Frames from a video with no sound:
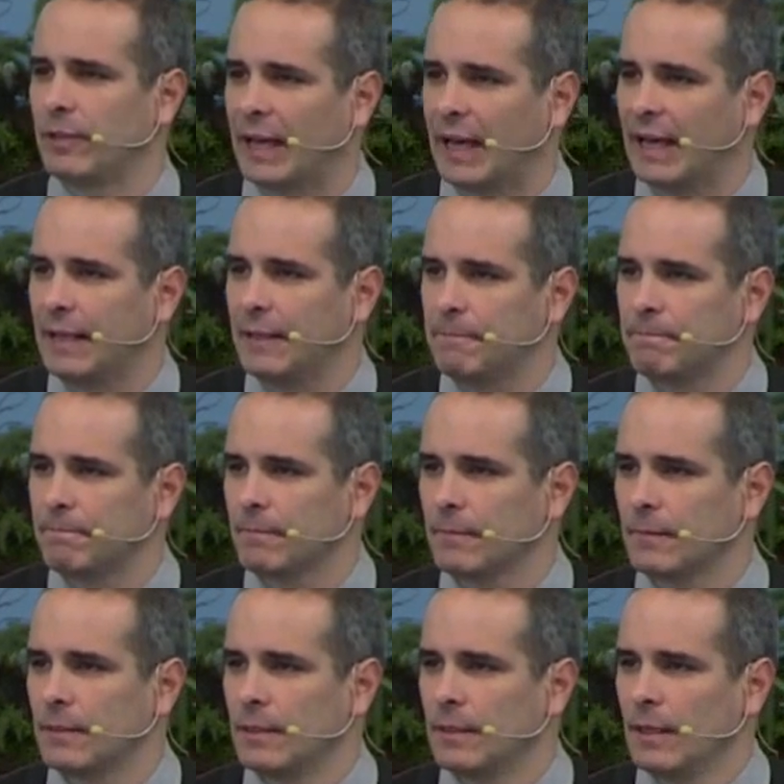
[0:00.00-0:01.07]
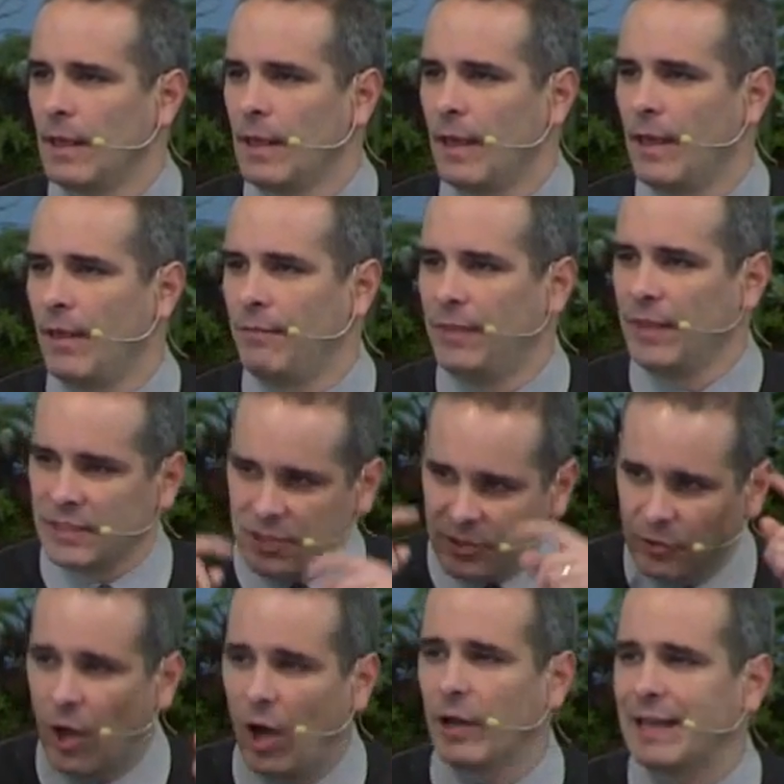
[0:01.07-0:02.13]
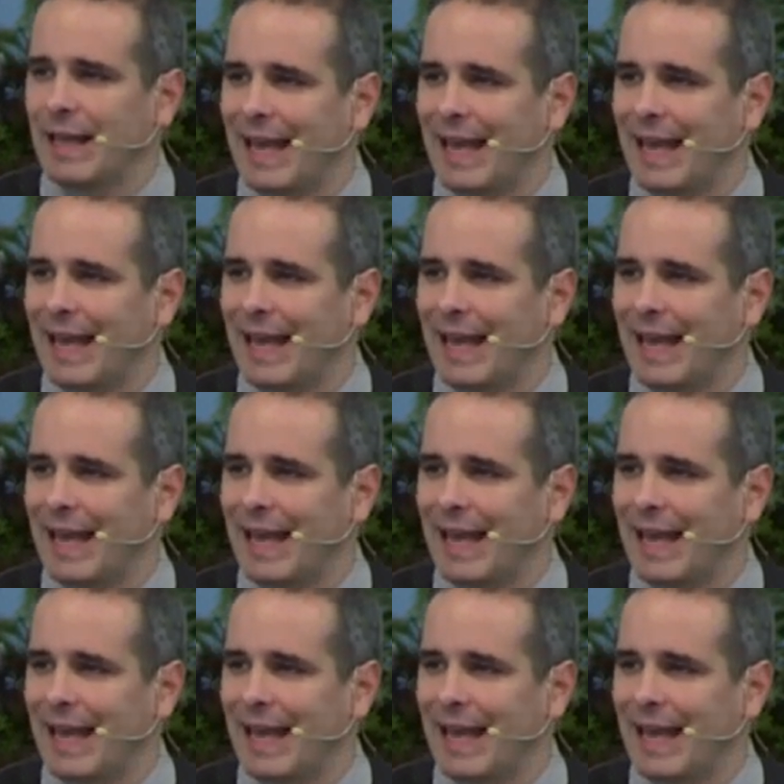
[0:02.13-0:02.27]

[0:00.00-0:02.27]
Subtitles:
that, if this thought